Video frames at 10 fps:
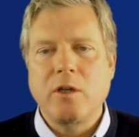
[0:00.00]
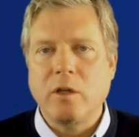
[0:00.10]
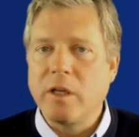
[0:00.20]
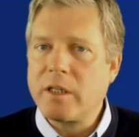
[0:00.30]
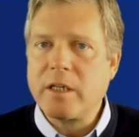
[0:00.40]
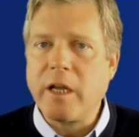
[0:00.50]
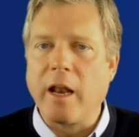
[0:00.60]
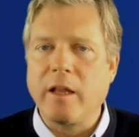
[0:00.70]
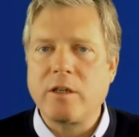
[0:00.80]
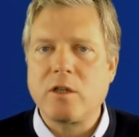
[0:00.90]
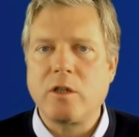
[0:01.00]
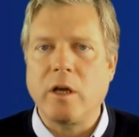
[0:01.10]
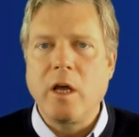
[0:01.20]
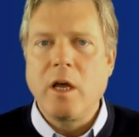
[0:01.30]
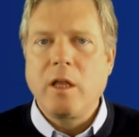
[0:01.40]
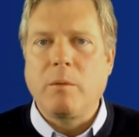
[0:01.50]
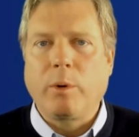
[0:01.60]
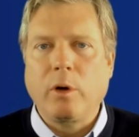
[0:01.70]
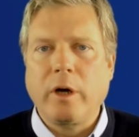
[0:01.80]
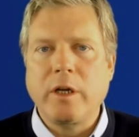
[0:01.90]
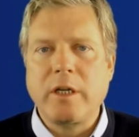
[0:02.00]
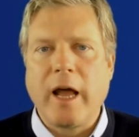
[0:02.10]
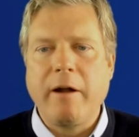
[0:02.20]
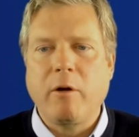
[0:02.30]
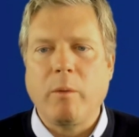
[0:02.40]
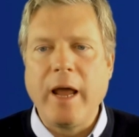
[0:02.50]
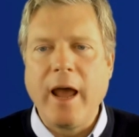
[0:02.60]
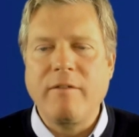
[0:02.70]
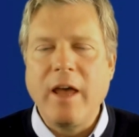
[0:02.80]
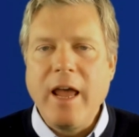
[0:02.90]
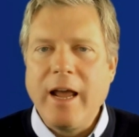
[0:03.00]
So this is it. This is the broadest aggregate we have.